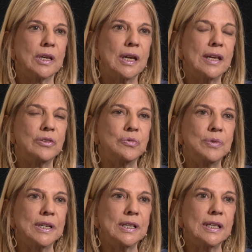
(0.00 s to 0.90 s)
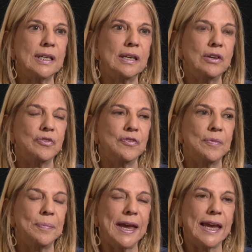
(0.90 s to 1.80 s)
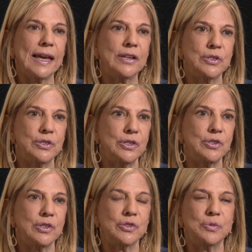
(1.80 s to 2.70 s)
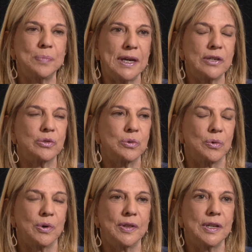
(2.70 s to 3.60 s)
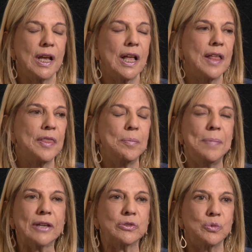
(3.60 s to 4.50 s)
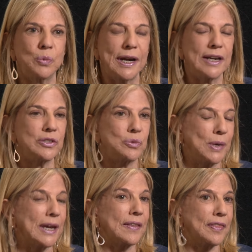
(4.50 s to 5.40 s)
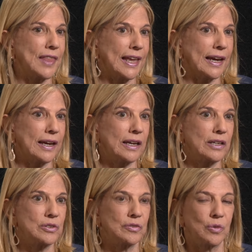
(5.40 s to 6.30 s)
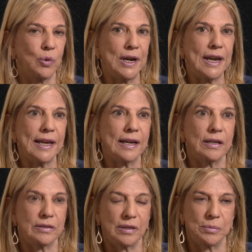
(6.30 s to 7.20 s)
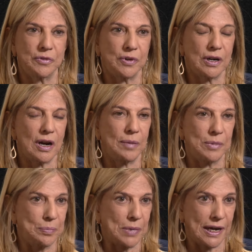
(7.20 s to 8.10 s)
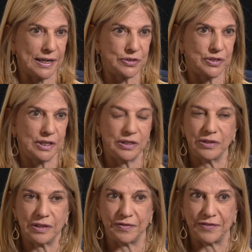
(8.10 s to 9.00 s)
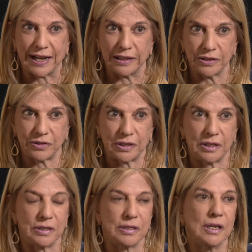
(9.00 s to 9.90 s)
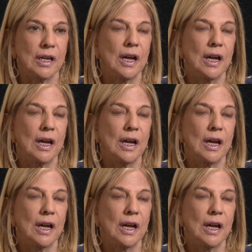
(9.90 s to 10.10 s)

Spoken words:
It's really making decisions based on the best ways we can think. It's avoiding some of our common biases and fallacies.